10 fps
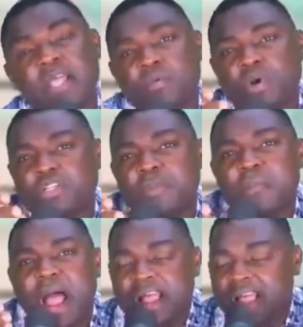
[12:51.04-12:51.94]
Because
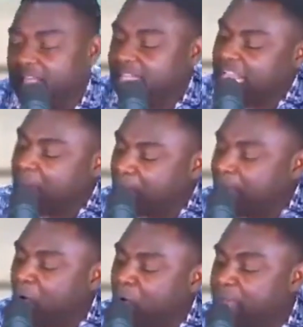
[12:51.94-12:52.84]
remember, time
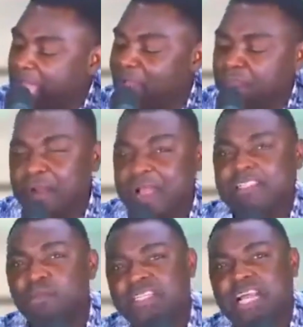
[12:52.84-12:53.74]
Bawumia Efra
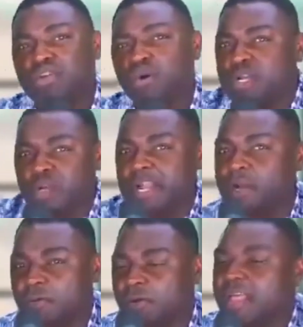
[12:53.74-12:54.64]
Asamoah so me
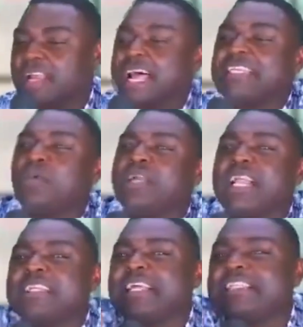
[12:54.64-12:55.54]
joining no. Now
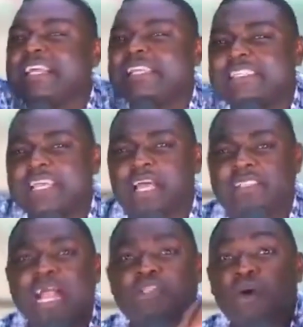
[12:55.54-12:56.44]
Asamoah started yes
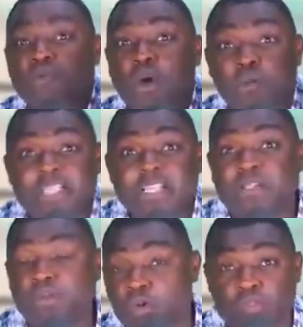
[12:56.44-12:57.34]
sa to
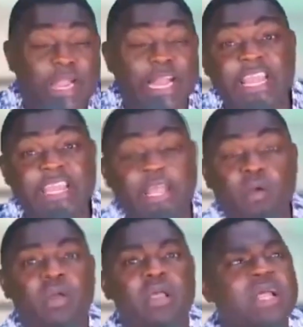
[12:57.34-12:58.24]
original to no soccer the end
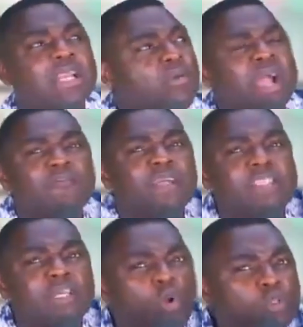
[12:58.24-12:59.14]
no. Now we
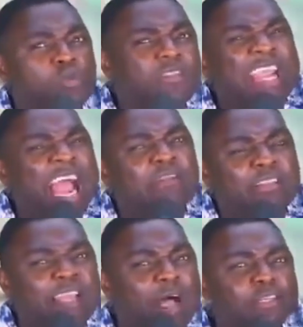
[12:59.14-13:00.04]
invested close to
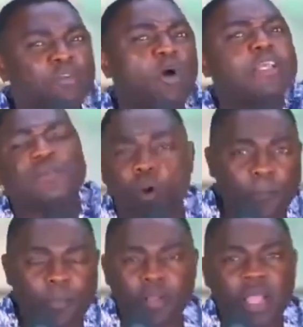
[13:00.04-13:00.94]
$300,000
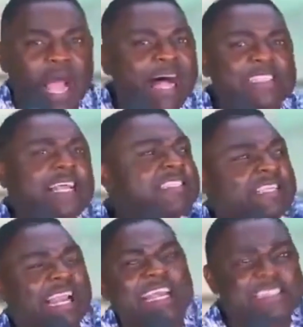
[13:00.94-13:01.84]
wom as
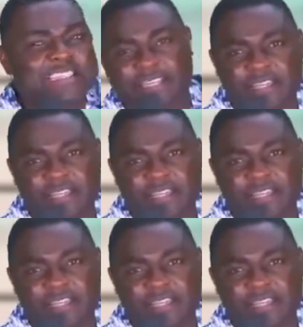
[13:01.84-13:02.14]
sika na she.